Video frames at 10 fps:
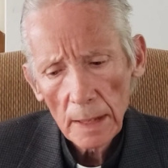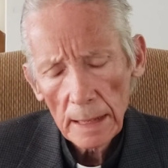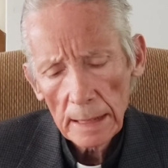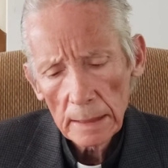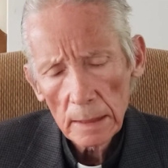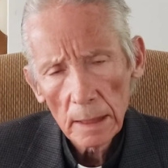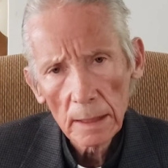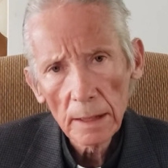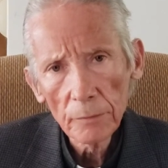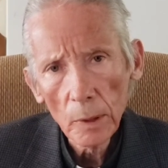And
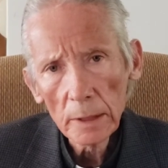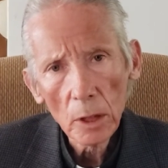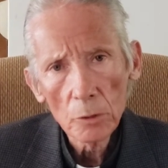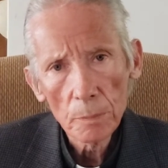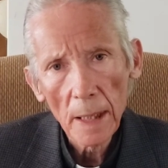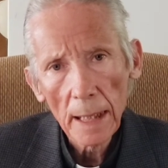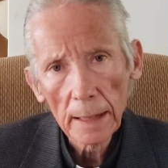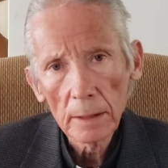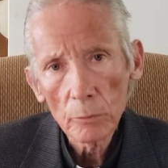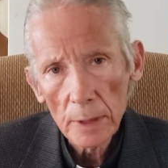if one goes back
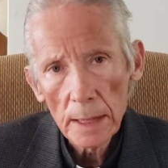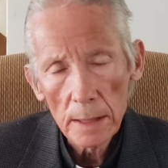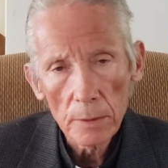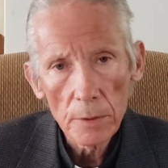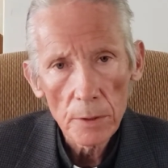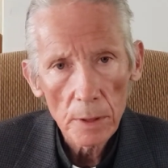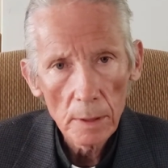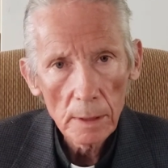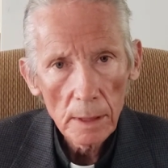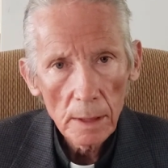and reads
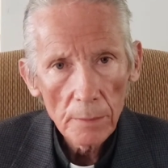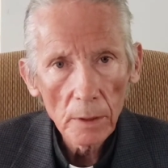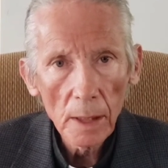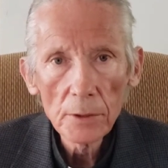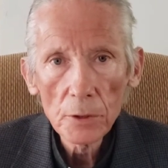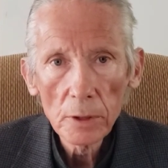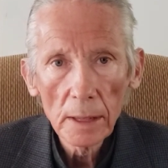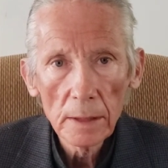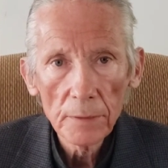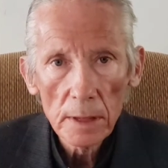the
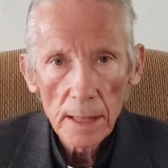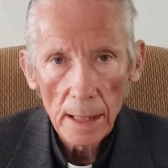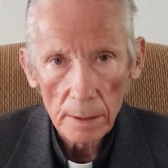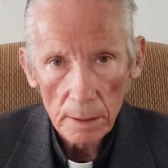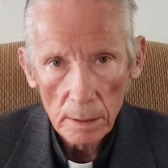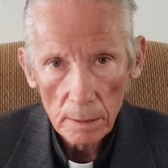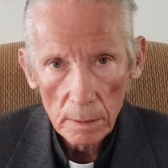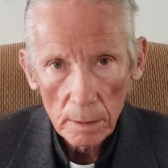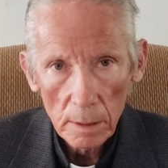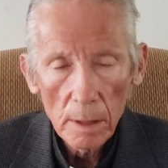legislative intent,
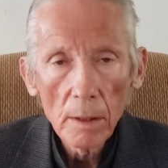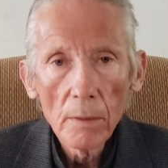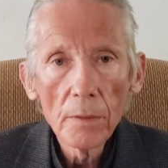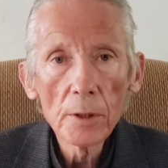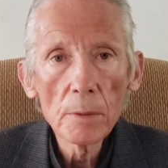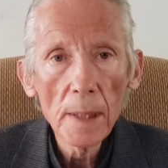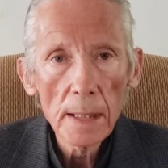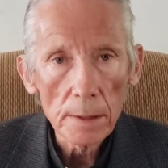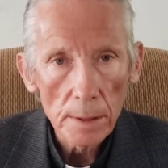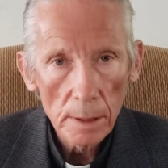the
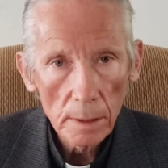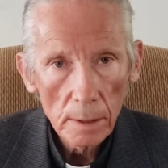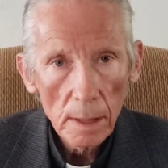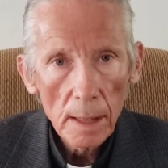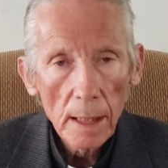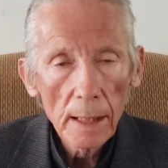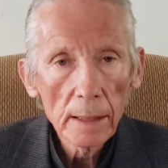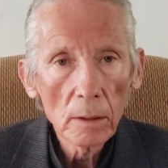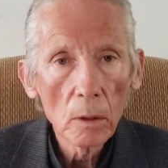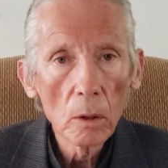debate,
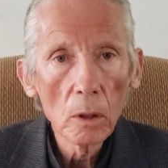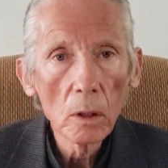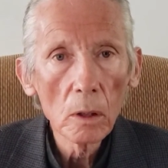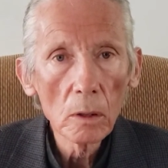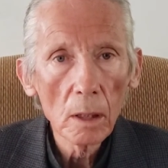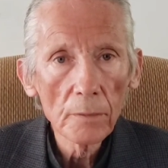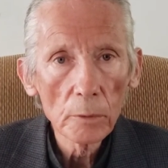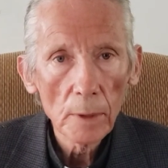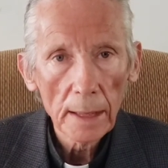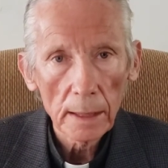and all of the
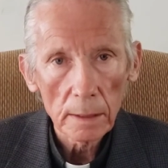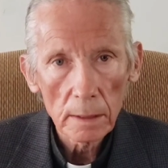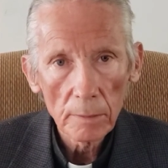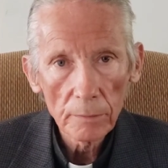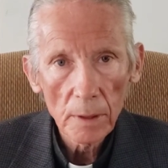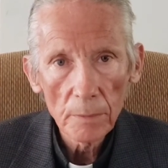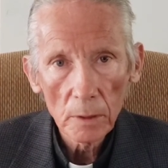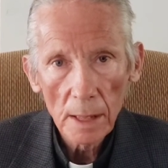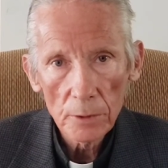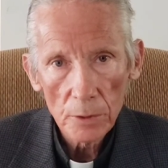record from the
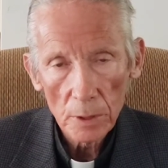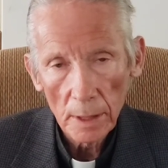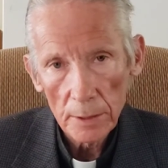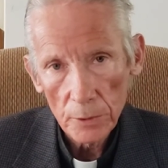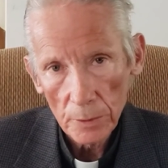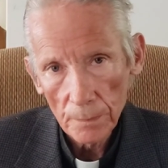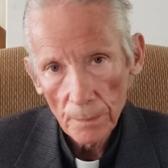legislature,